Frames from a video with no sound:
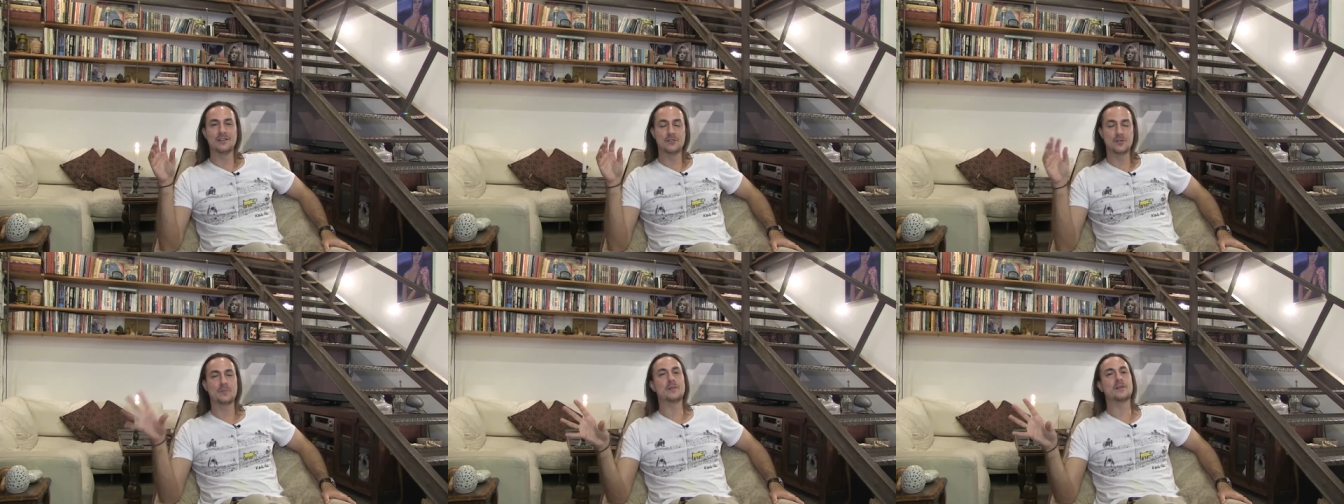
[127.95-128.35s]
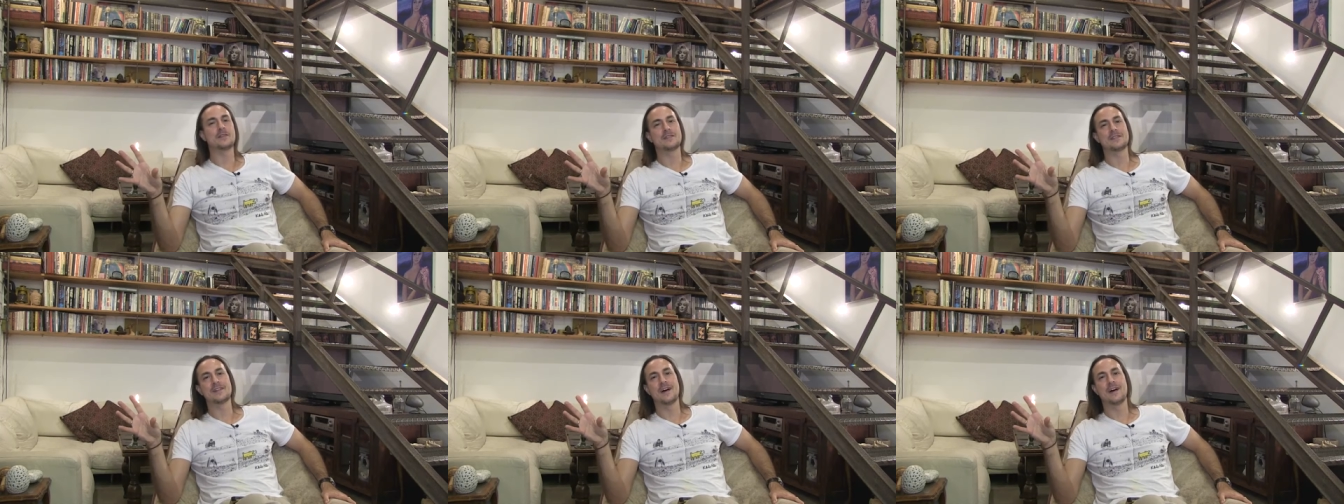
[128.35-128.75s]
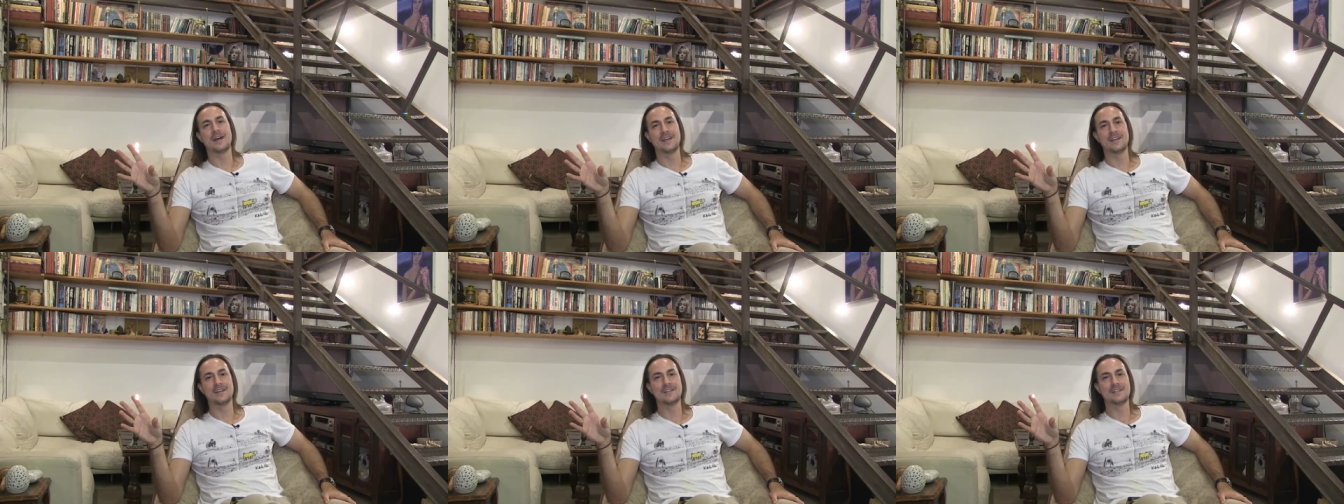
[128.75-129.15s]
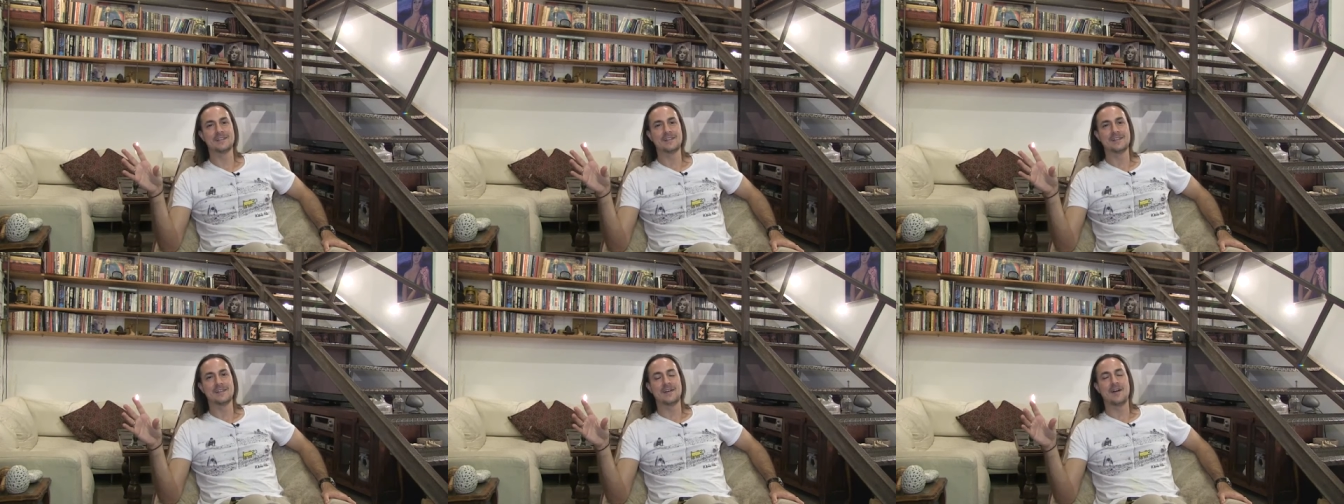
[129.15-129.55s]
Jupiter side
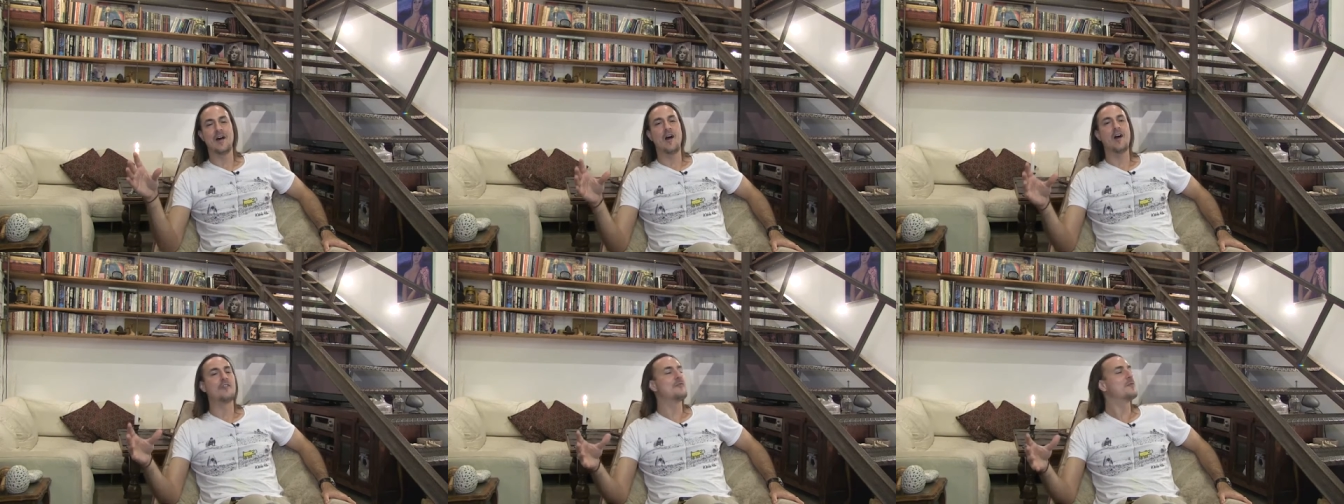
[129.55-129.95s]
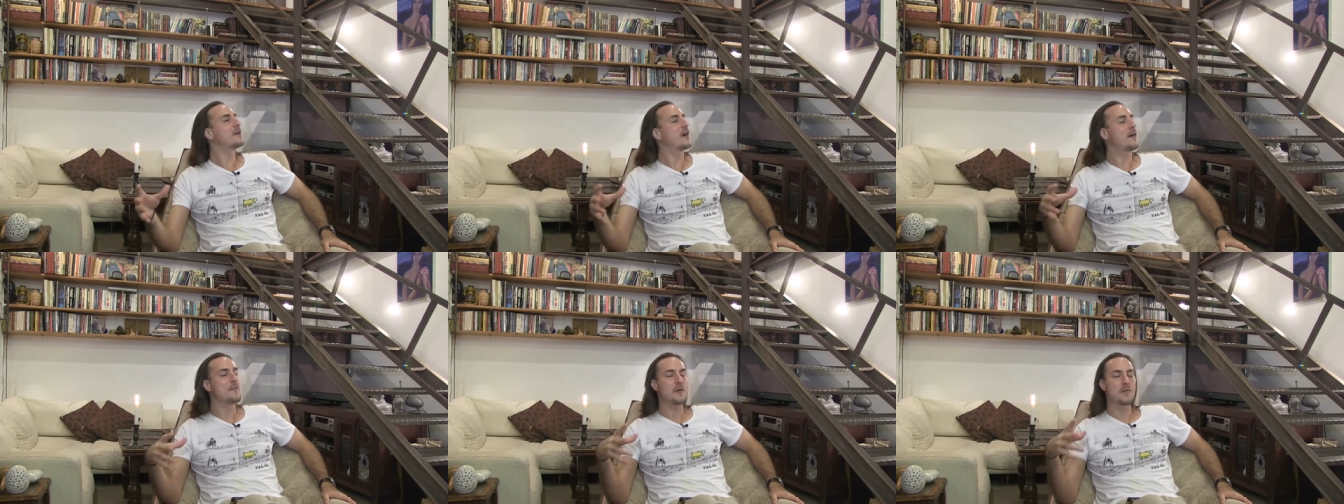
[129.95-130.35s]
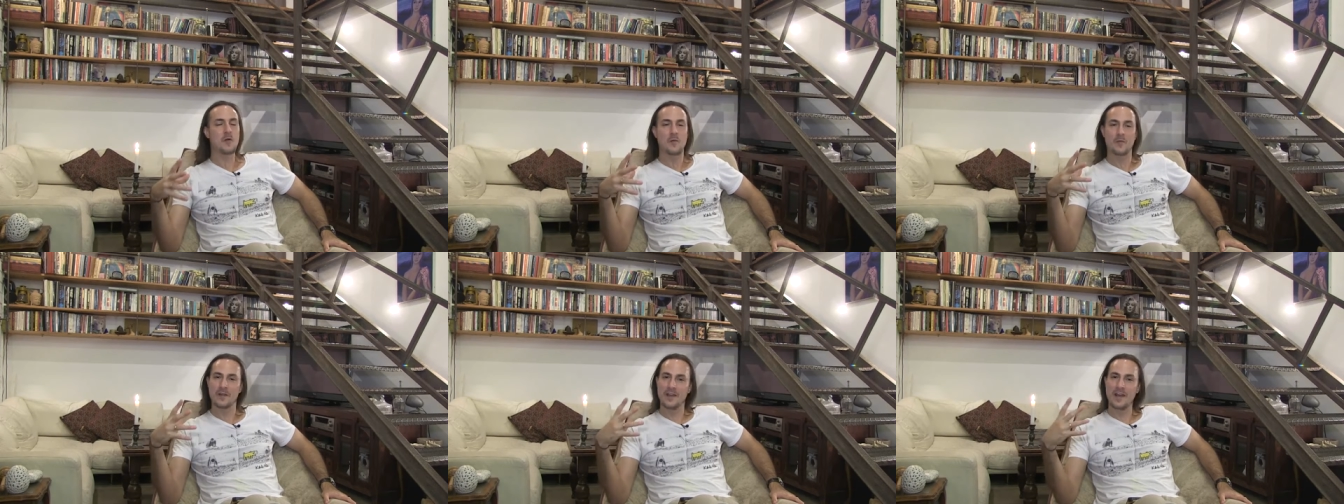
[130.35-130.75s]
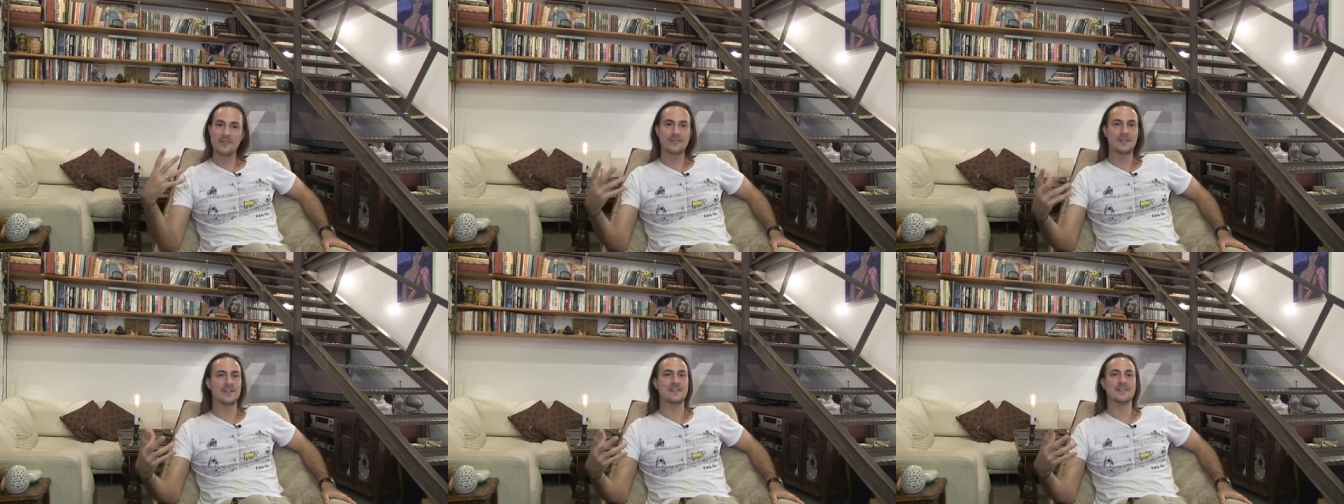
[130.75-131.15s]
of becoming more
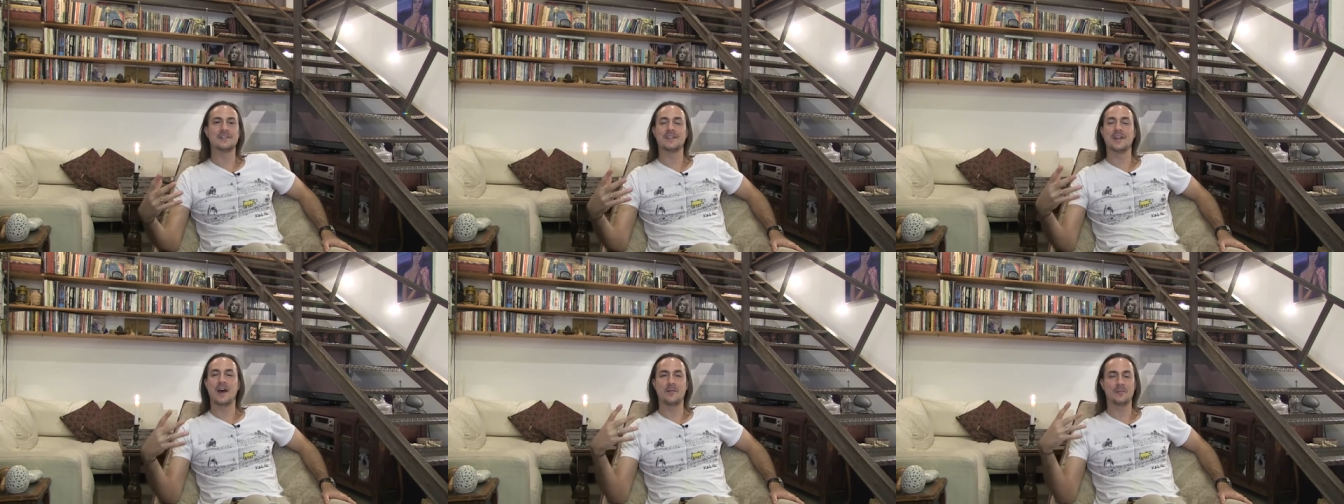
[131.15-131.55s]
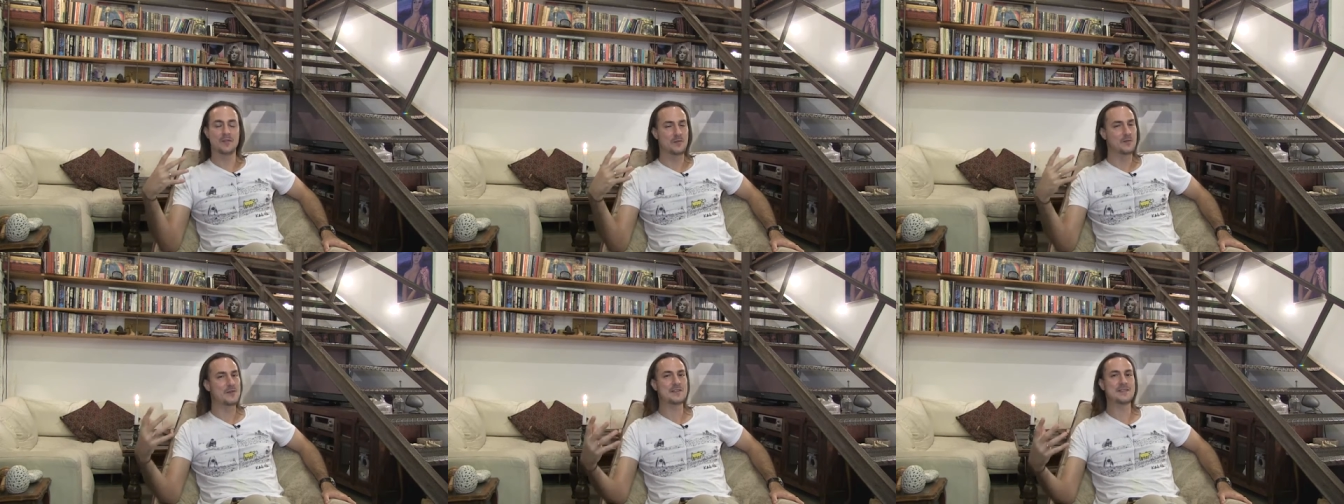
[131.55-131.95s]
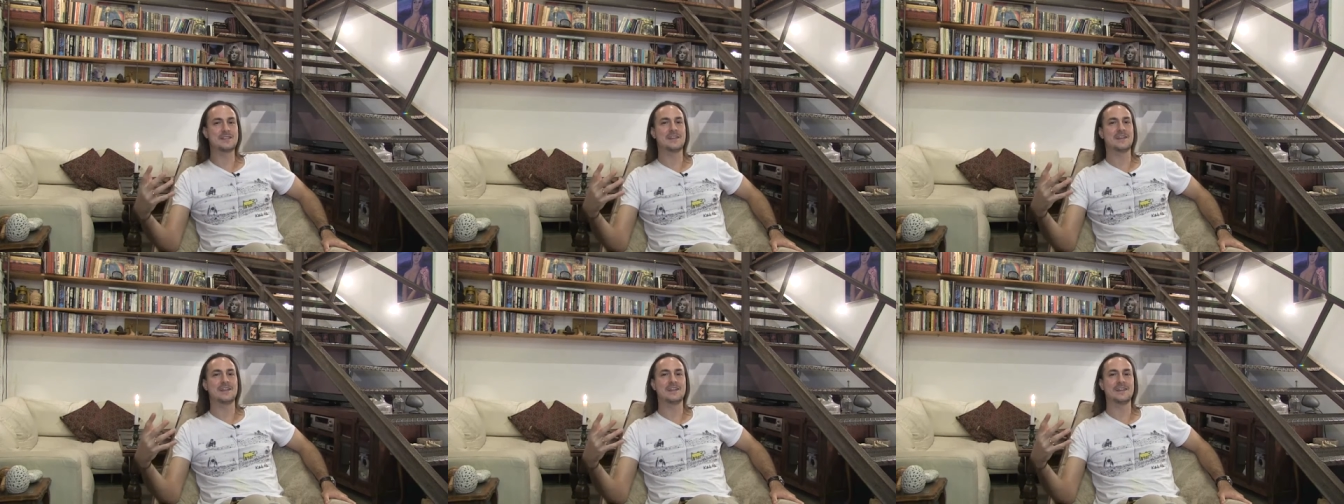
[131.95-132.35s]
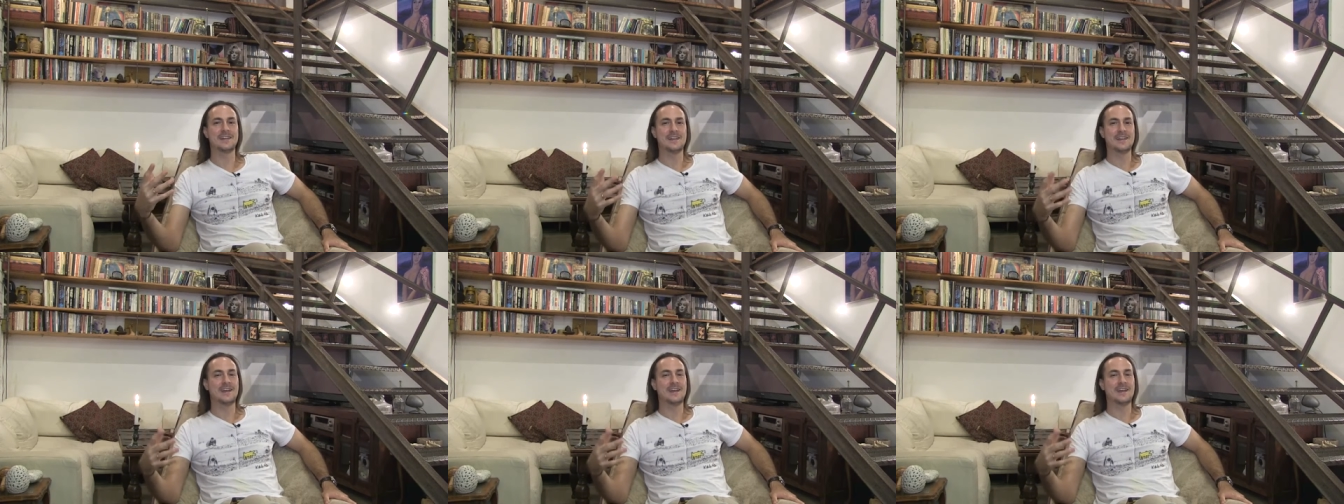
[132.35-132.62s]
benevolent and optimistic